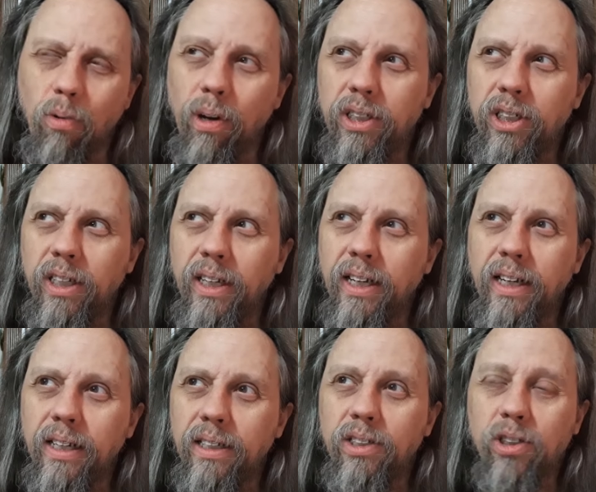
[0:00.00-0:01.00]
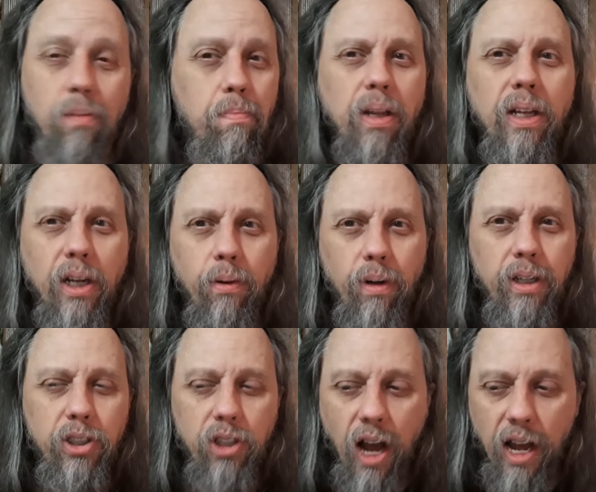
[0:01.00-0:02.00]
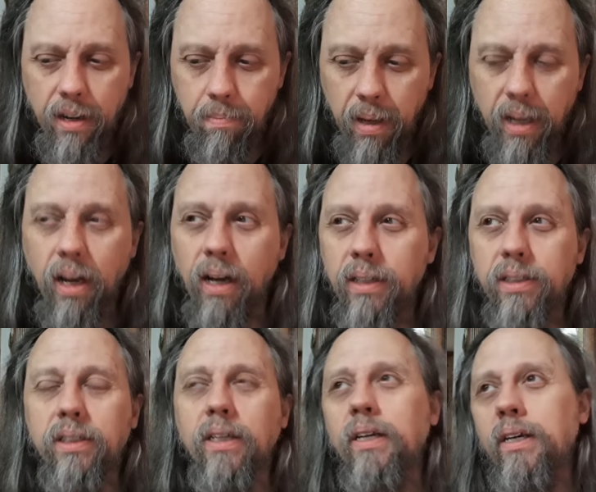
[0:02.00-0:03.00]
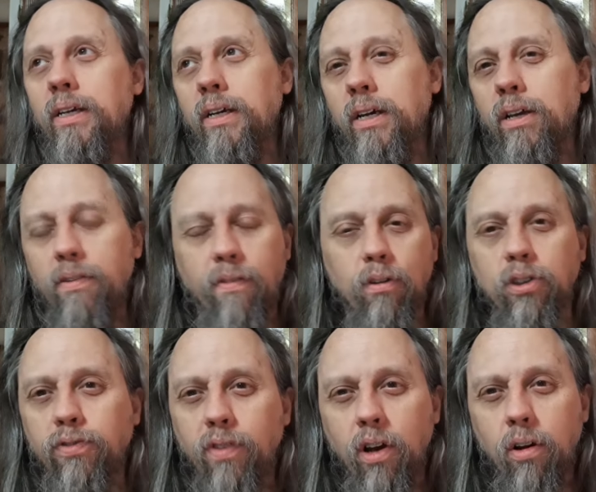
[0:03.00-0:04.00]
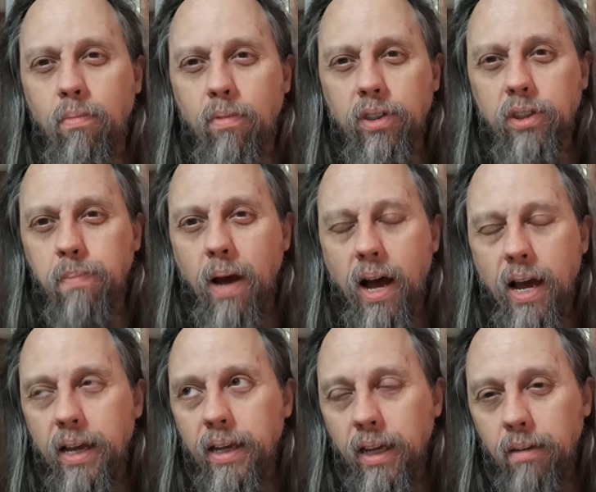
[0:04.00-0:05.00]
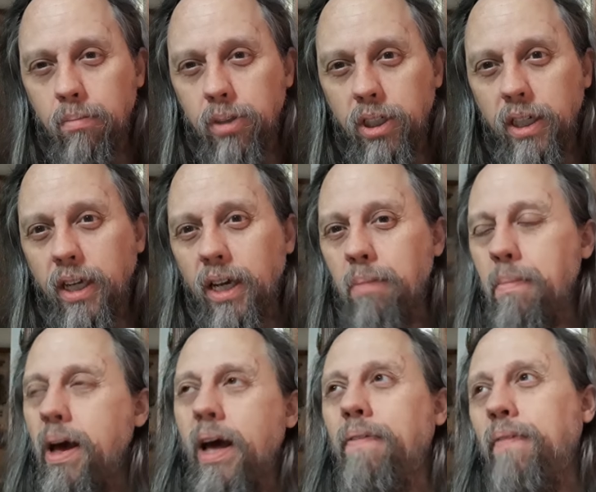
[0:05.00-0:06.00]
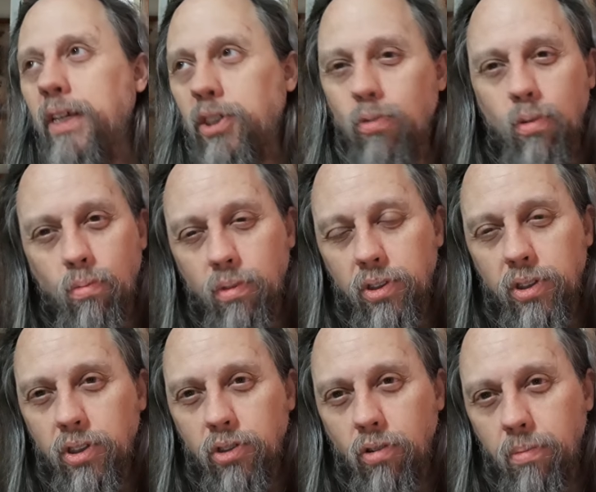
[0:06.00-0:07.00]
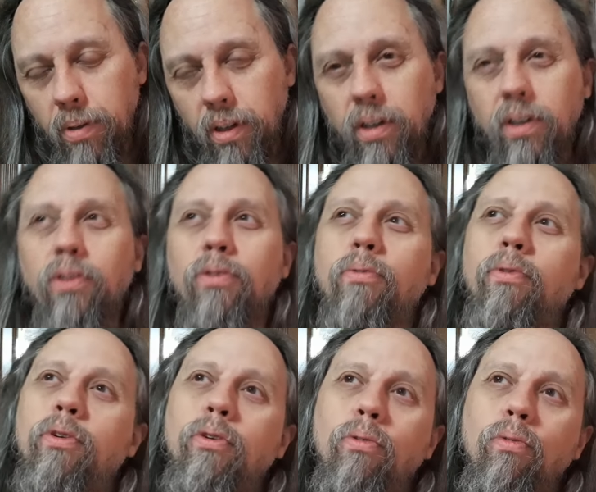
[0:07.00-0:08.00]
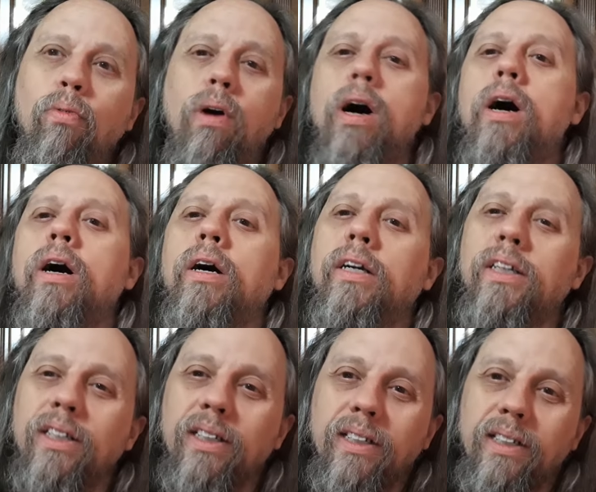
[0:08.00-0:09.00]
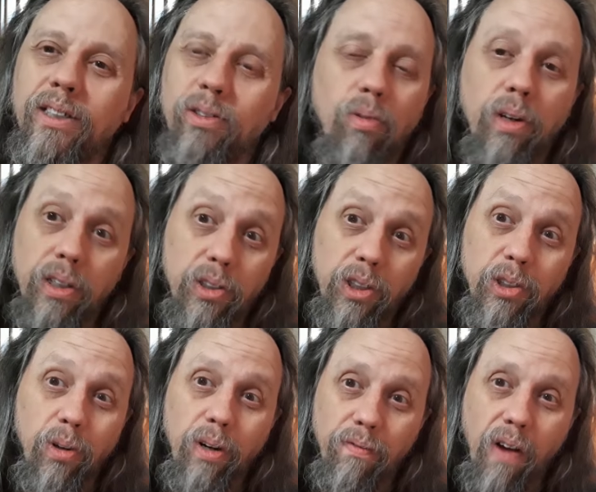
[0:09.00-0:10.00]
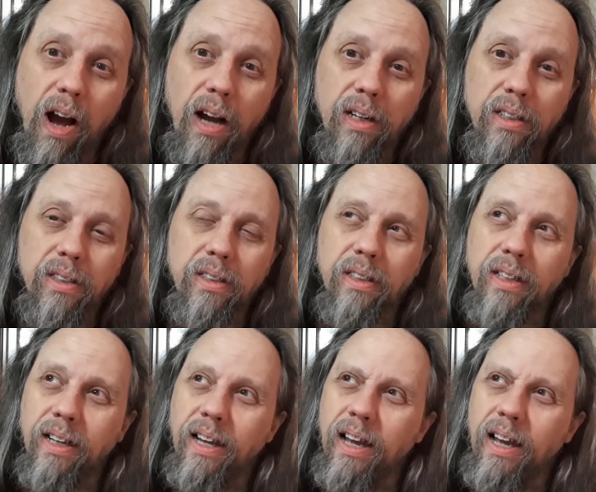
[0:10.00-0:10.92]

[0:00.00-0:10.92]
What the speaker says: which is completely reshot because the first film was by MGM and this one was distributed through 20th Century Fox.